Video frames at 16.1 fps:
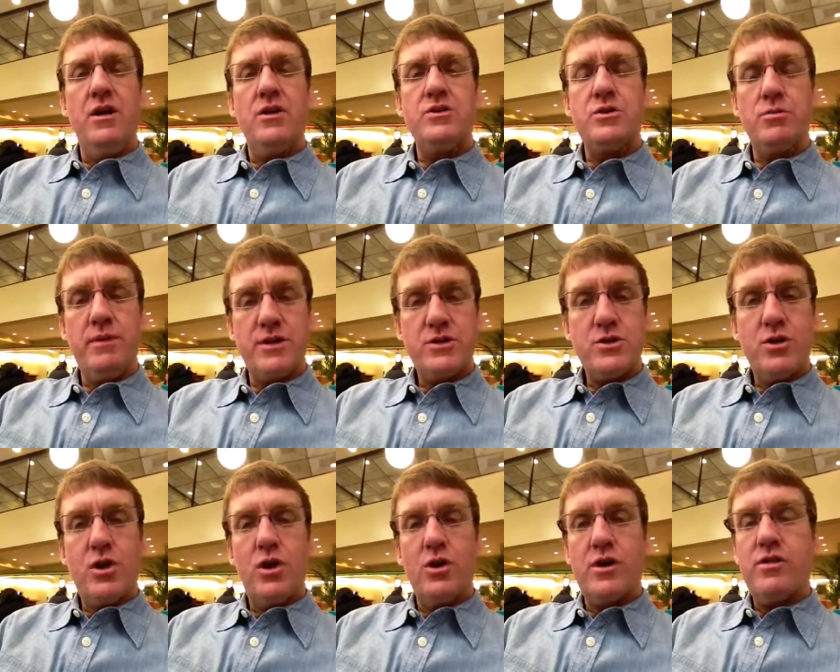So make sure
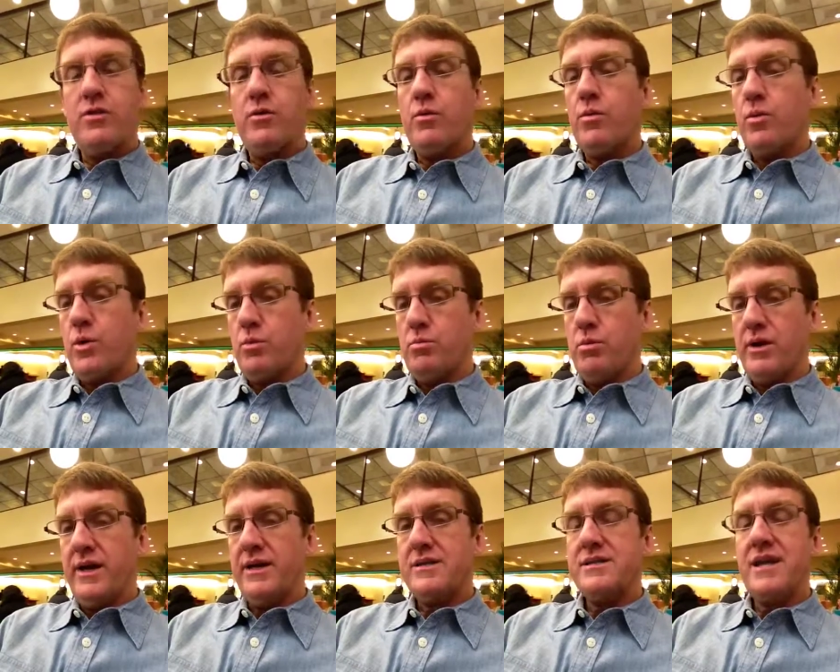you look at the
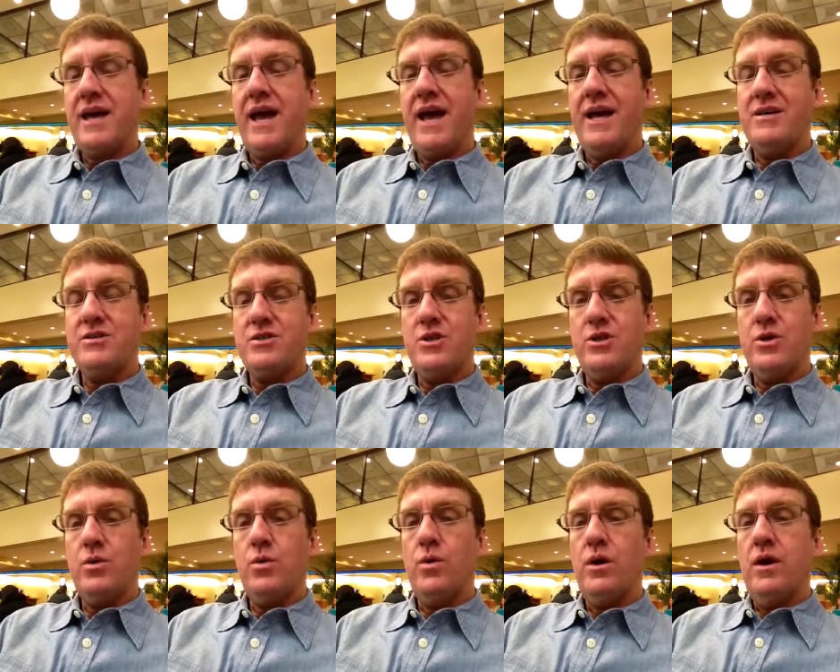rubrics as
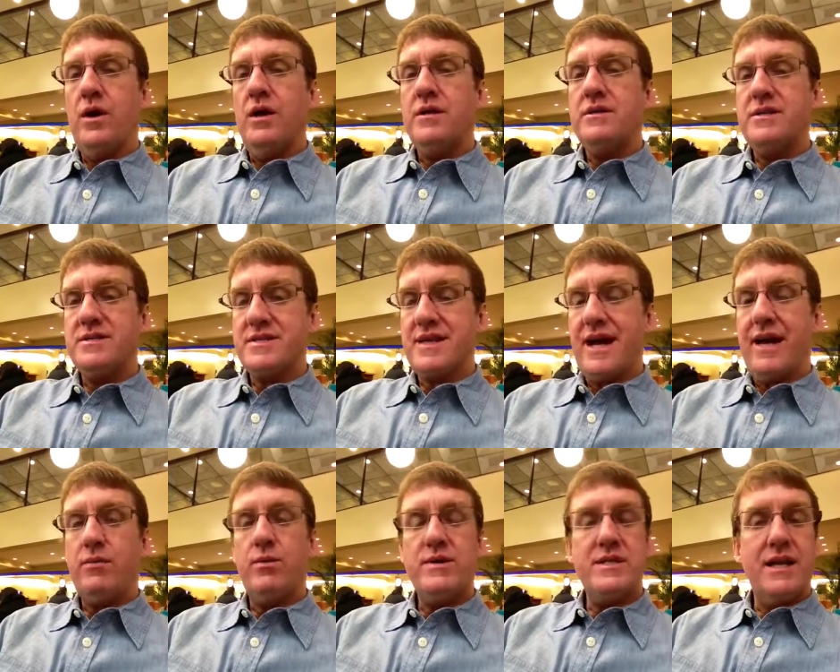you decide
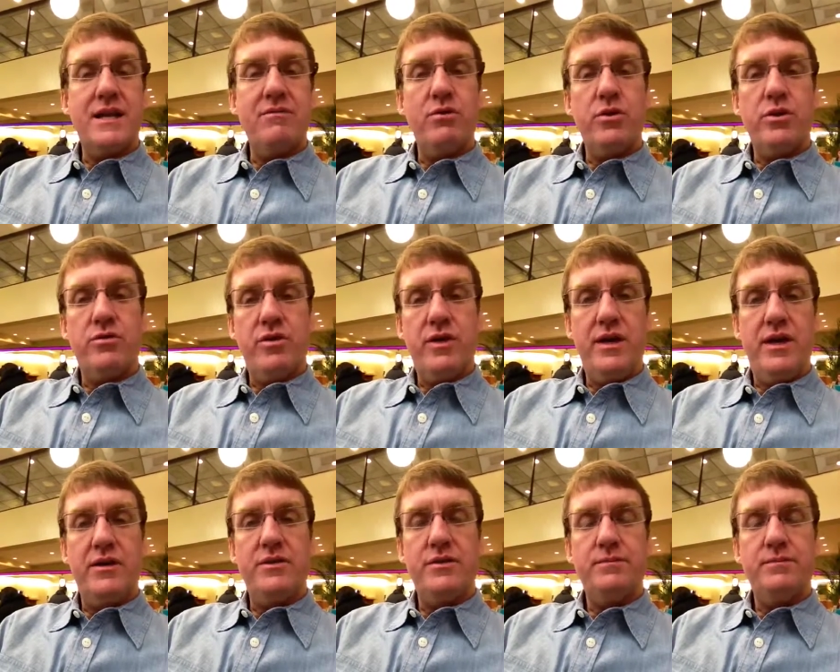which level you've hit.